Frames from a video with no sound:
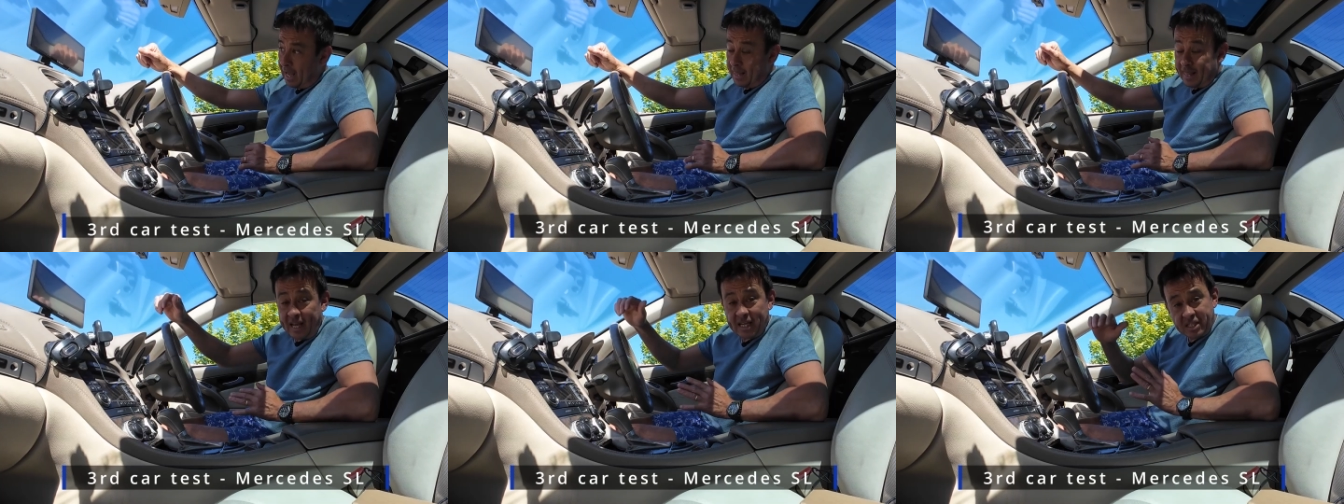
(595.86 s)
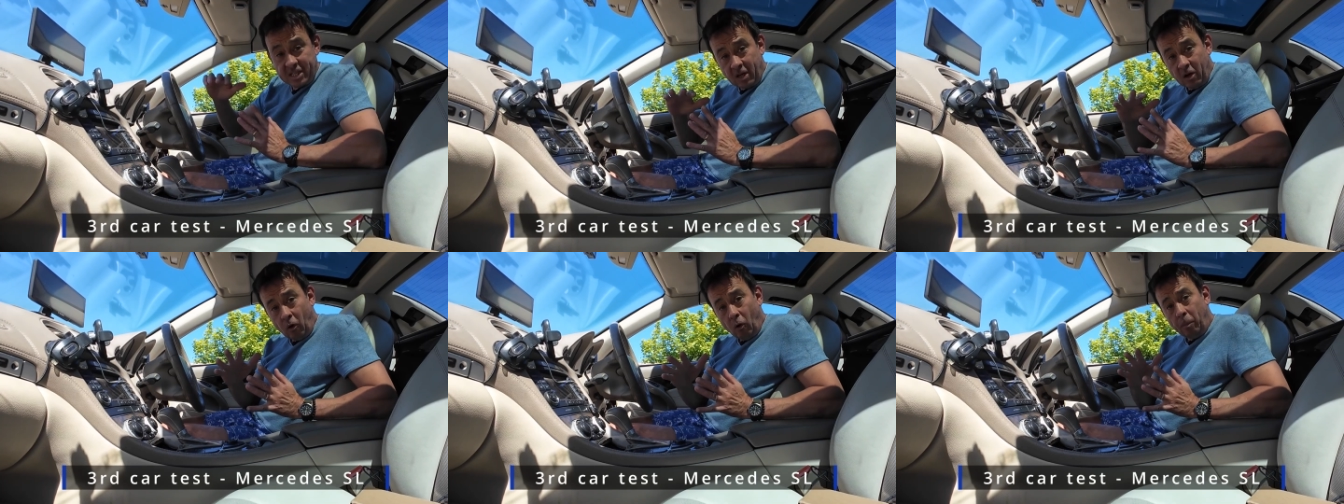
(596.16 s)
And that's
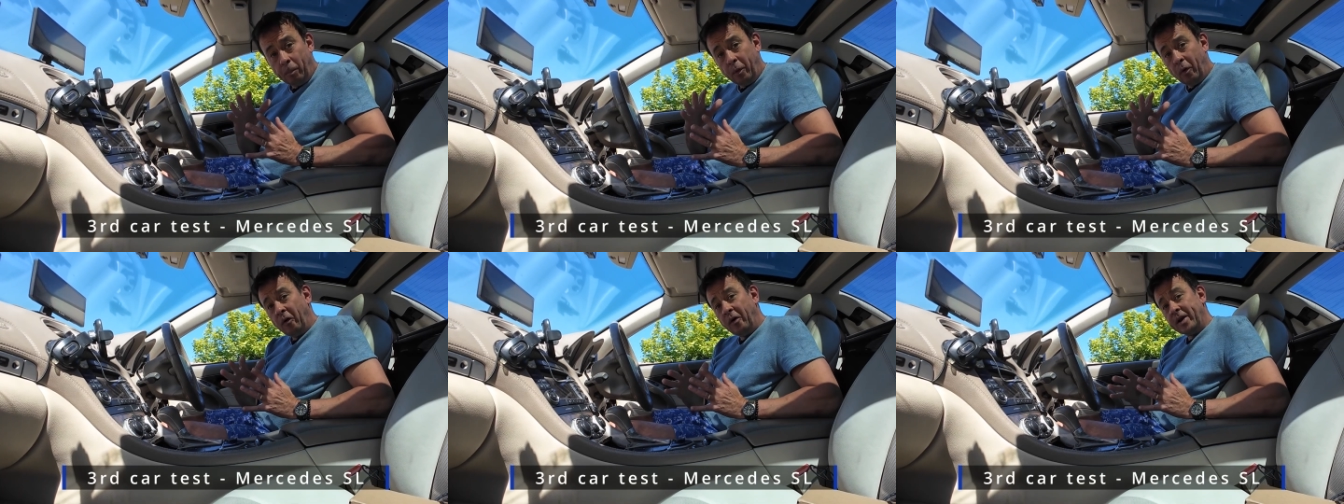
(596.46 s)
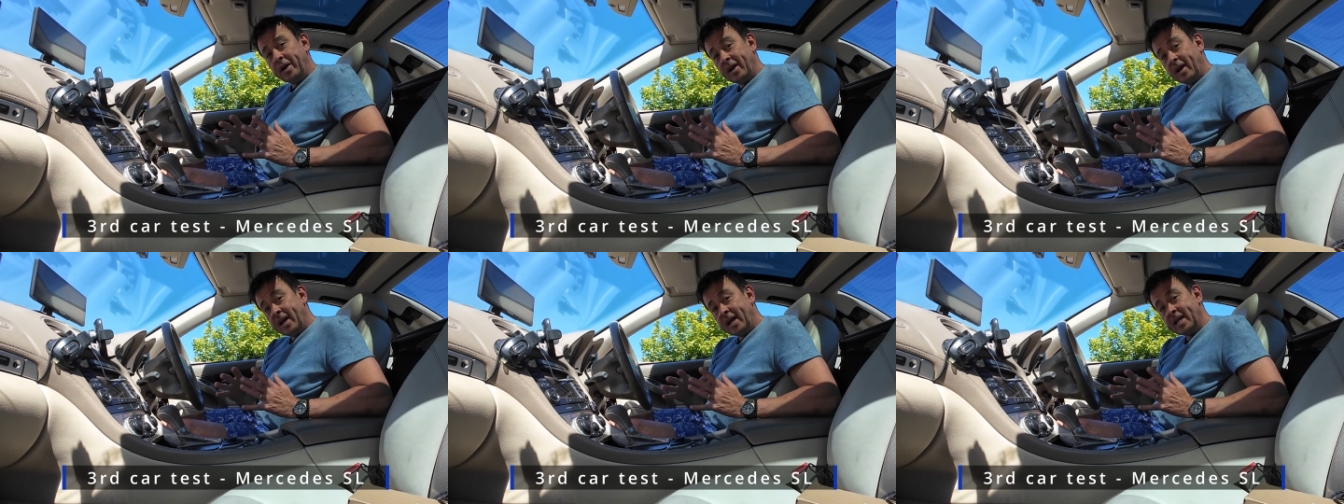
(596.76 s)
the whole
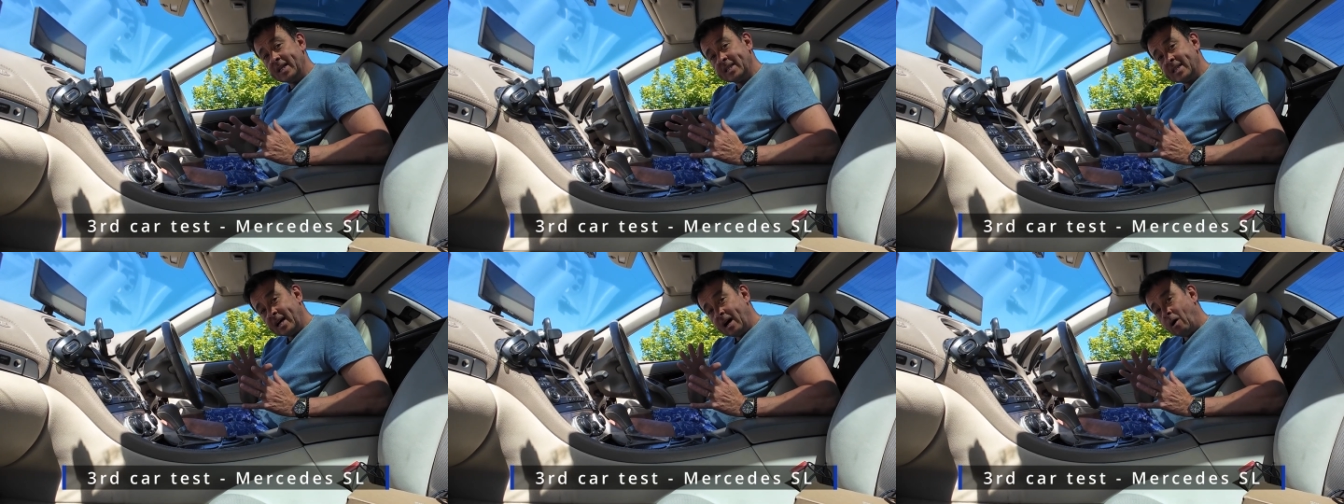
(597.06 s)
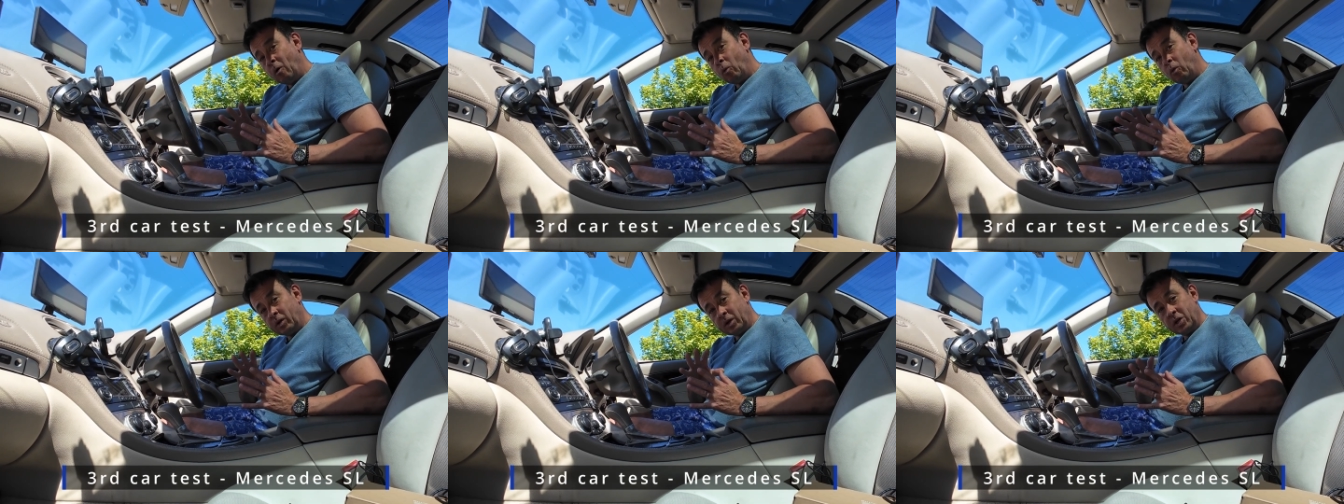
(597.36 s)
point, is that I
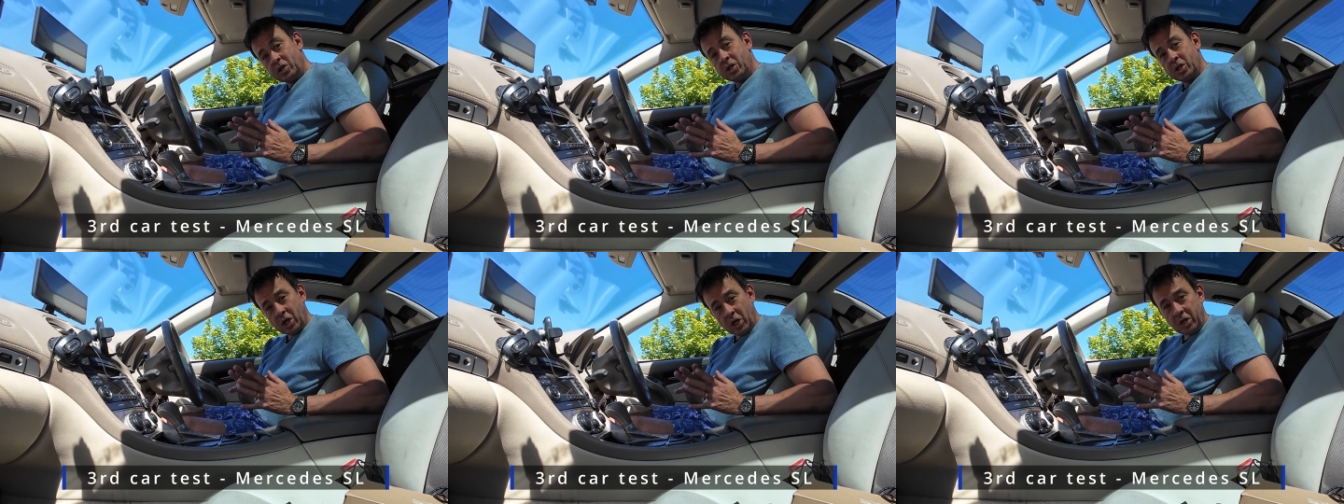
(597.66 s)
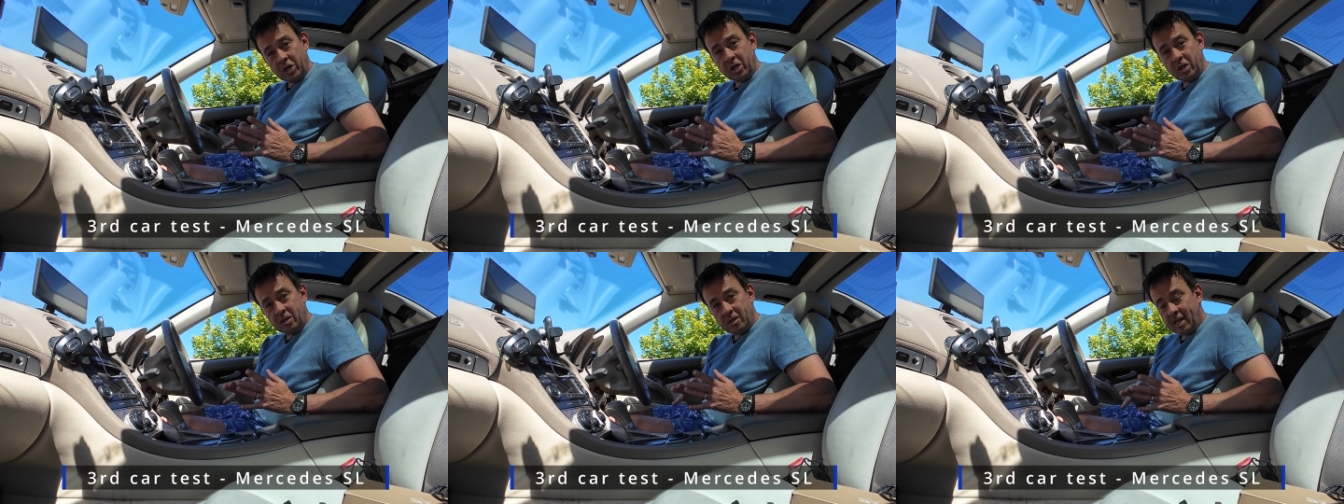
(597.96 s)
want to show
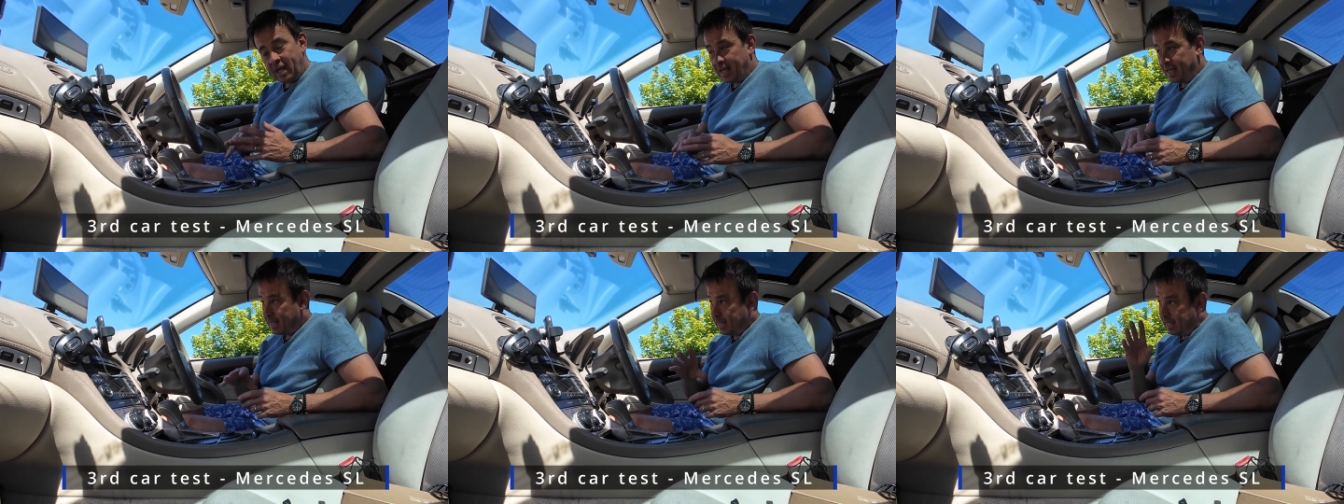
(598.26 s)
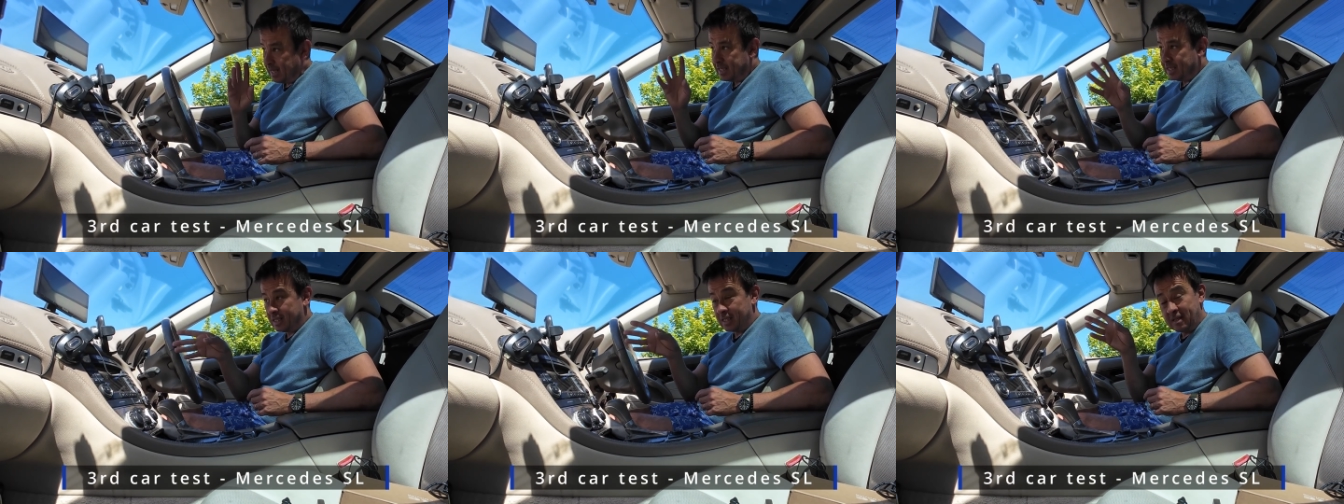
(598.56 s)
you that
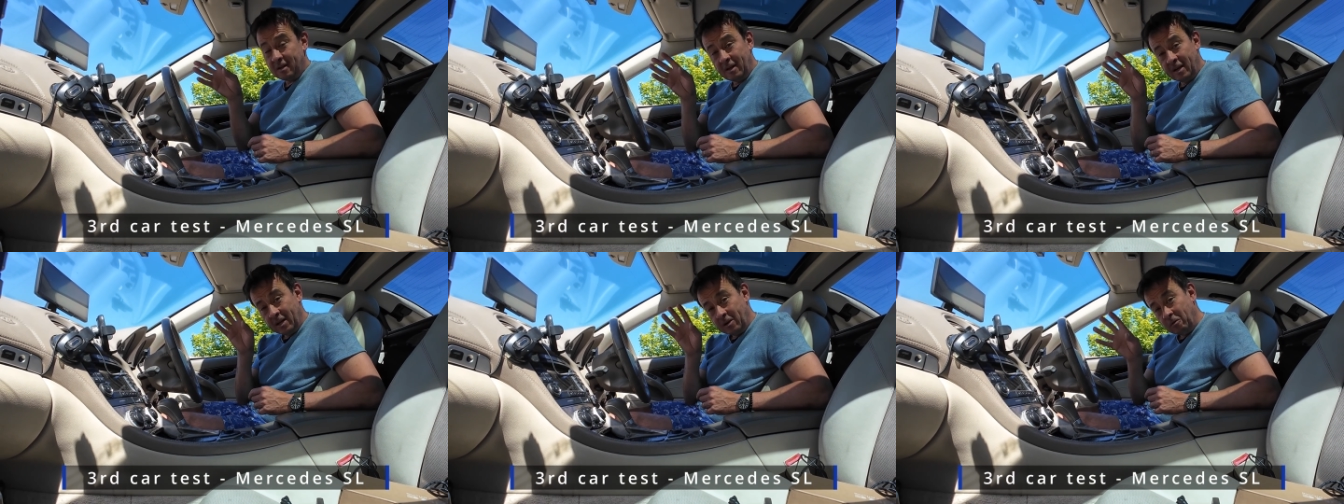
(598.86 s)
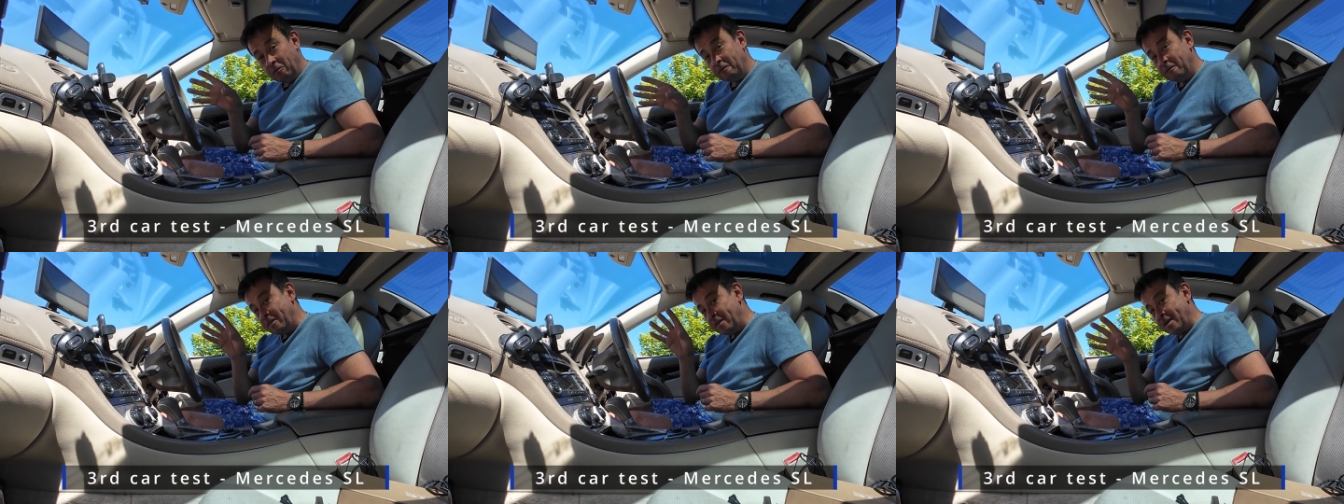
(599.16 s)
this
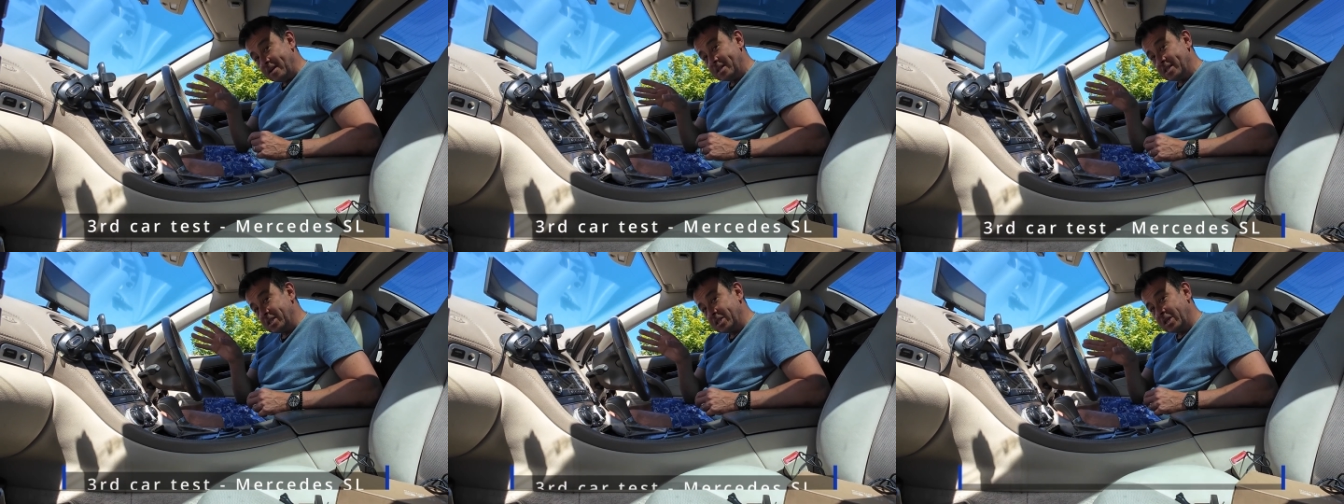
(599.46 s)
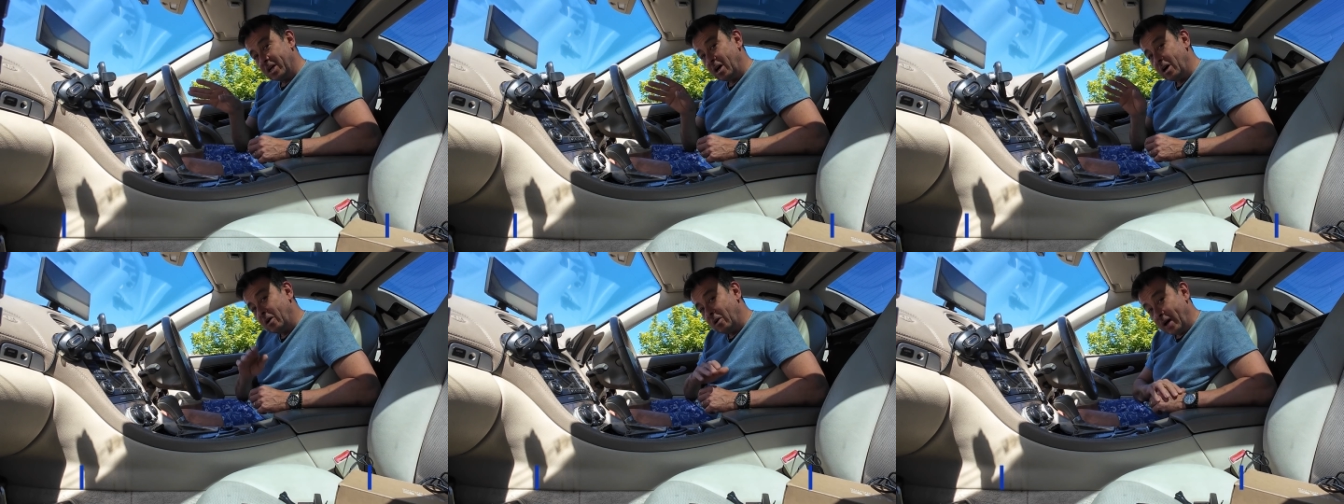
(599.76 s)
little
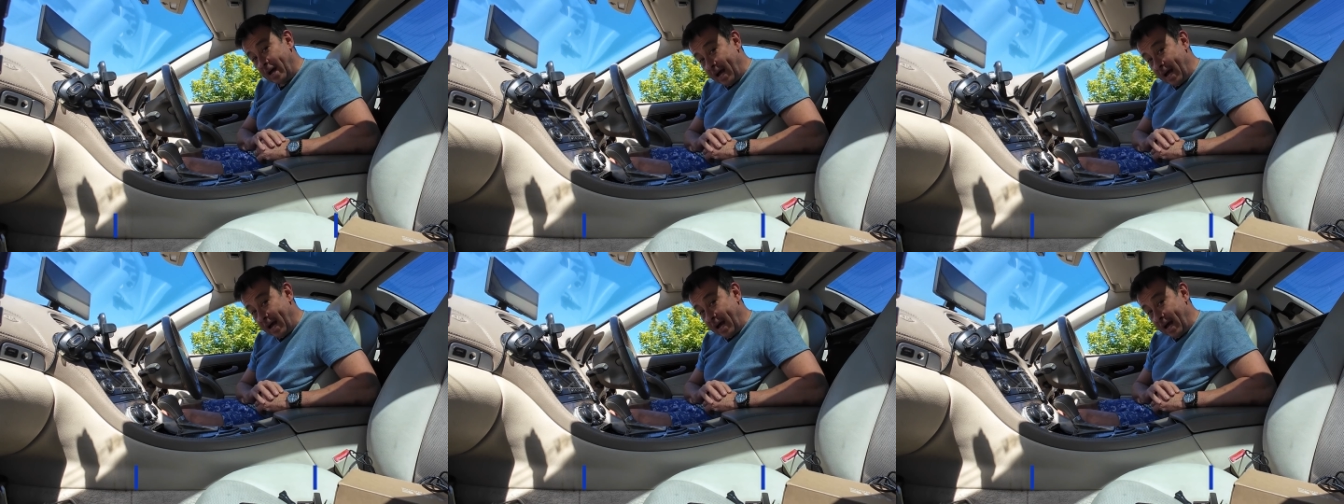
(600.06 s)
versatile